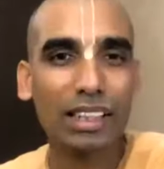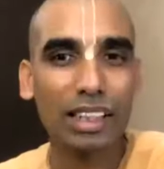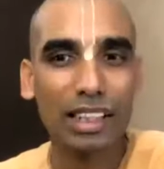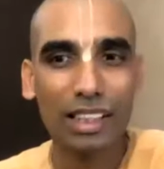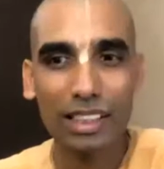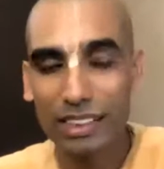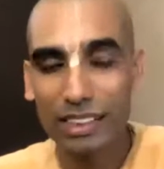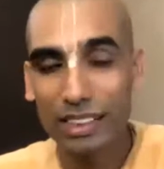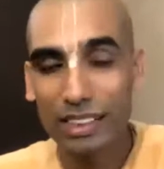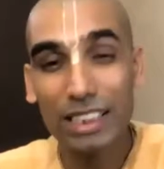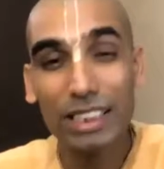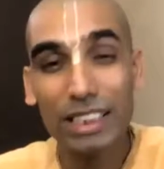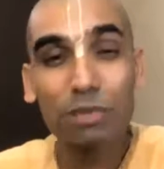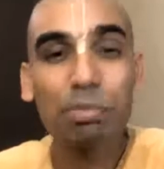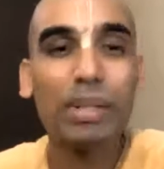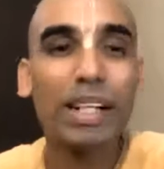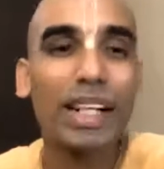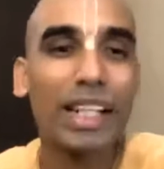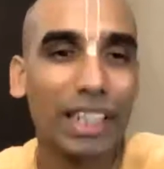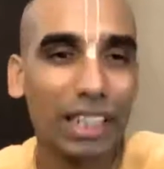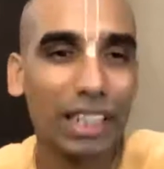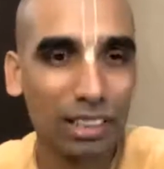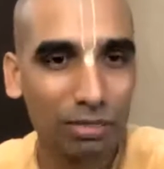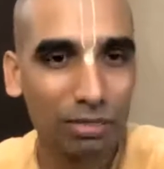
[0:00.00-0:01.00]
it is the
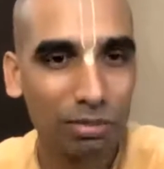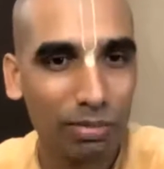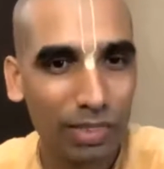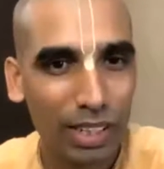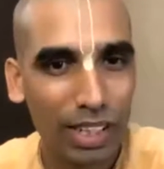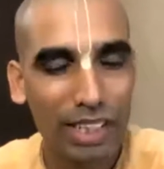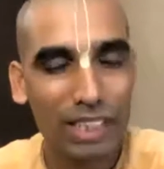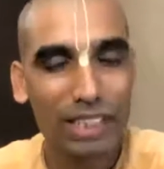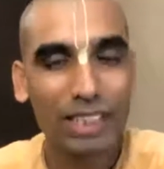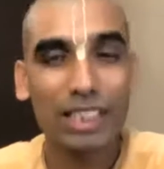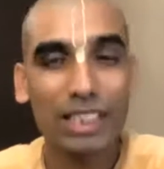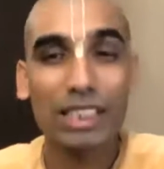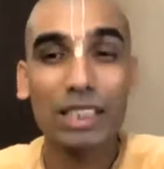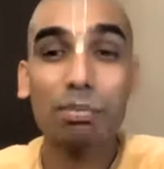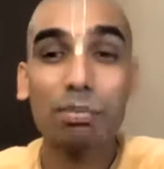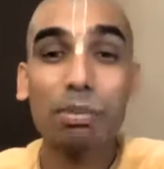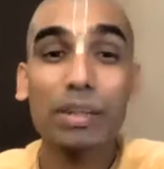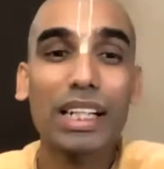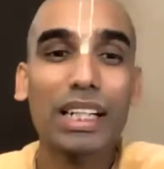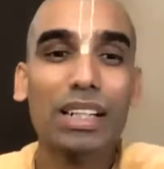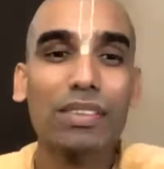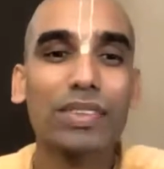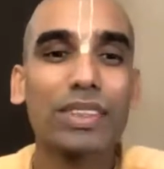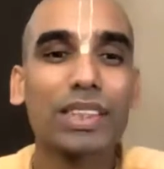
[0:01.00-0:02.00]
spirit. It is the
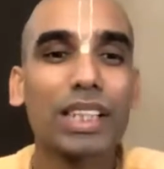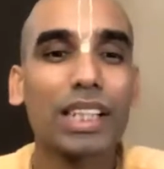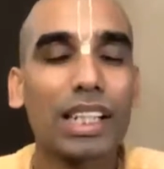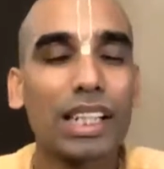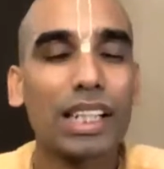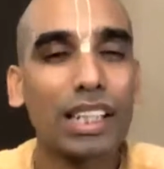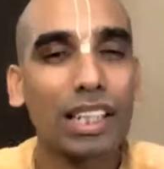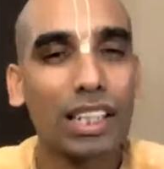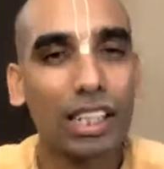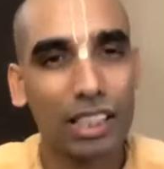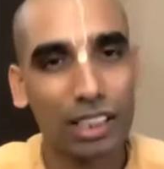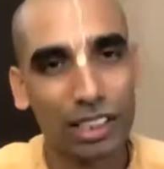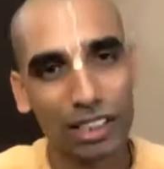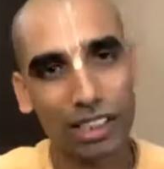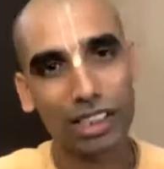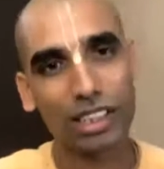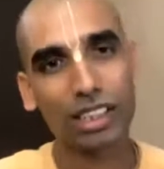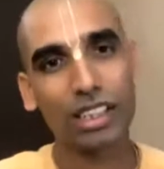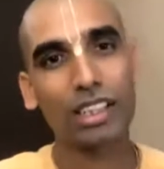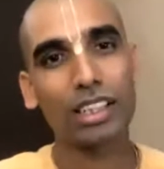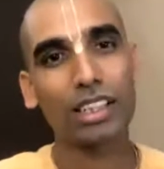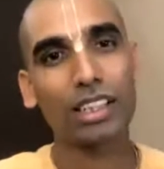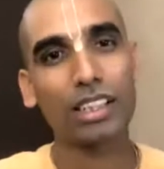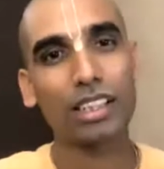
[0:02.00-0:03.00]
spirit of surrender.
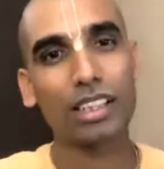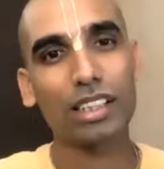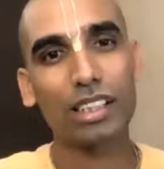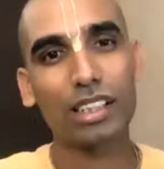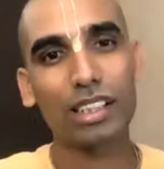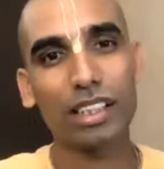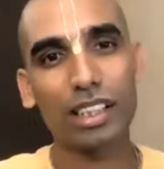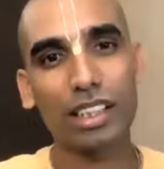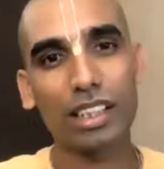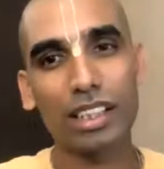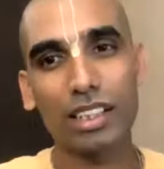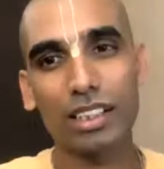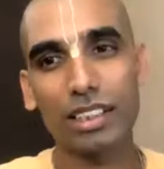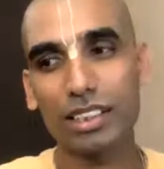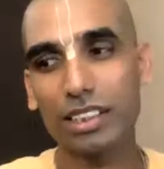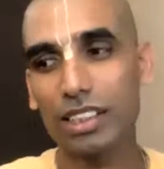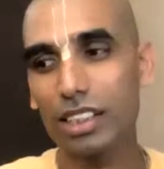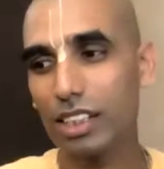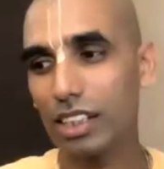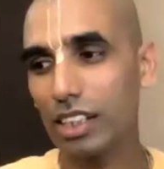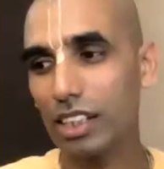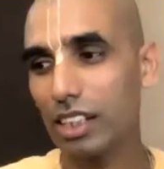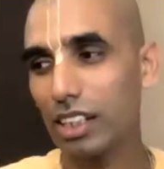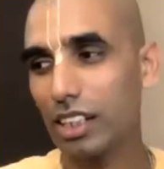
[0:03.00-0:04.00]
It is
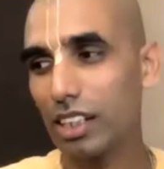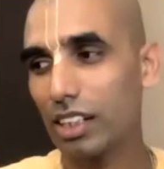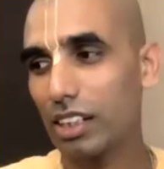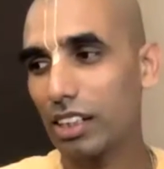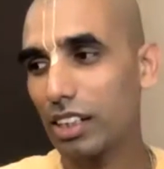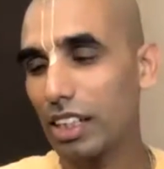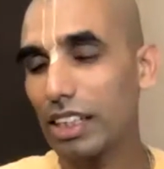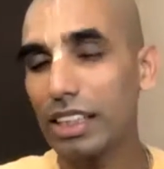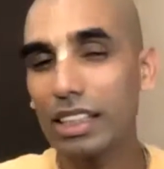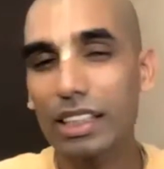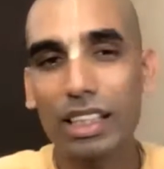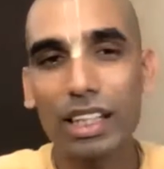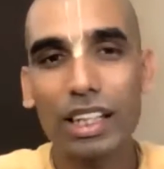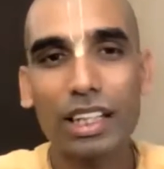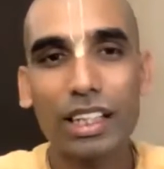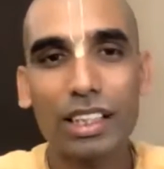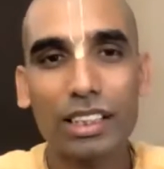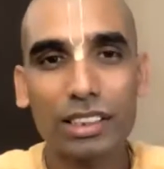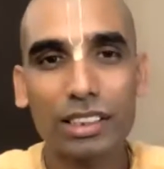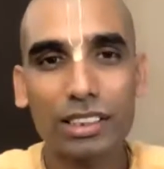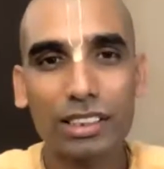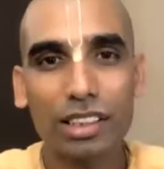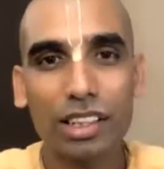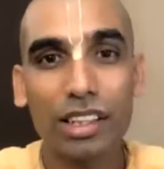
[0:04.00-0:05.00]
the
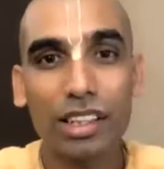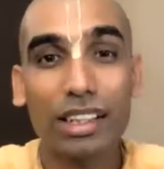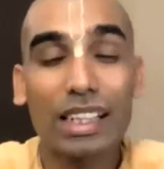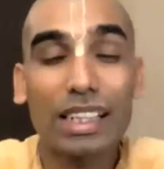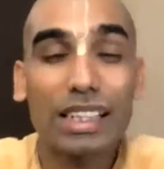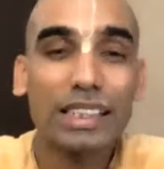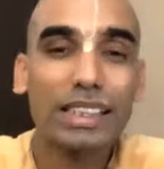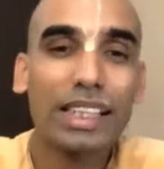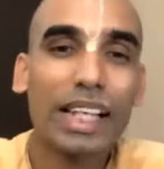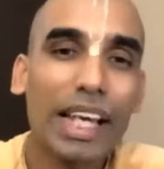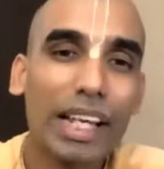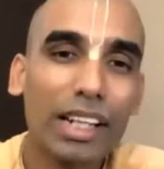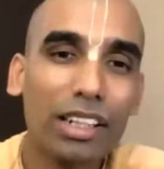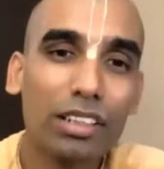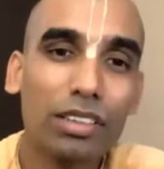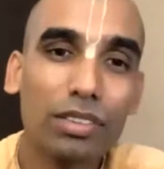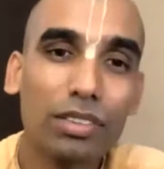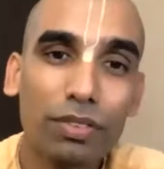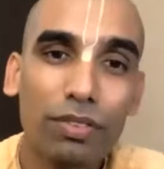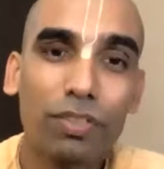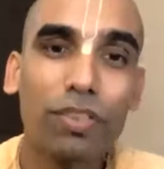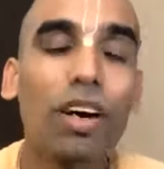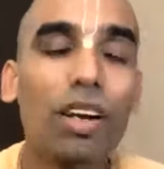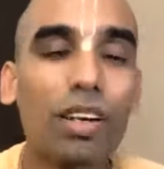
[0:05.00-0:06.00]
inclination or desire to
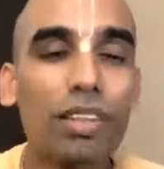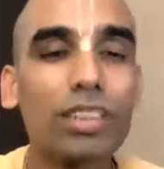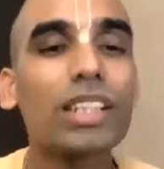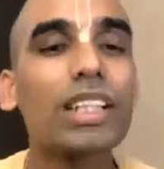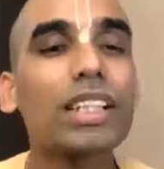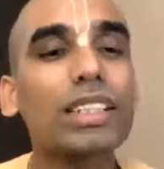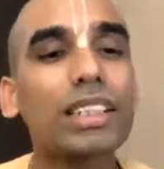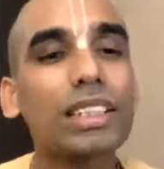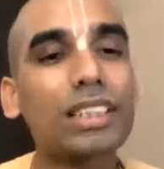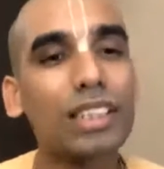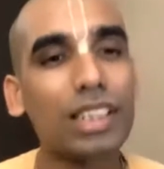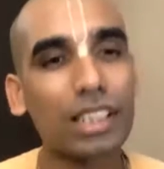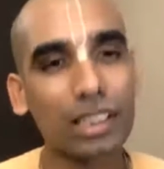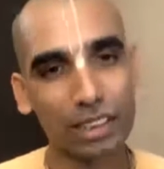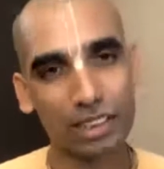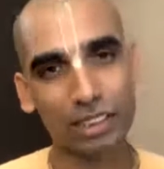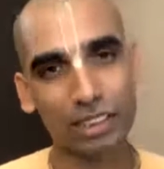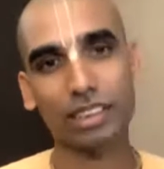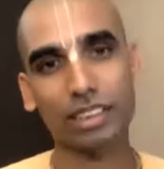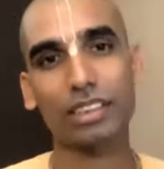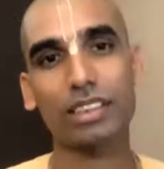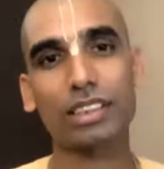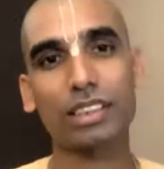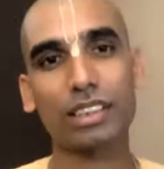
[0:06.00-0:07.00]
follow the
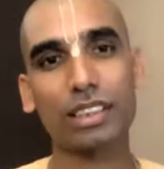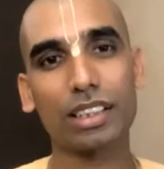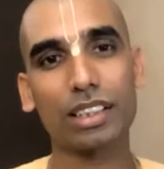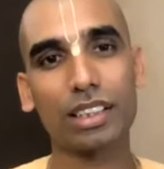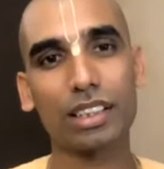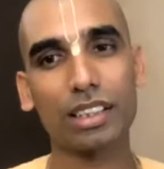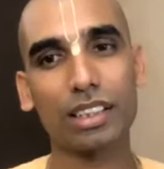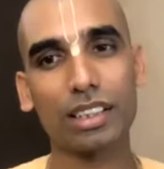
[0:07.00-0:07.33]
instructions.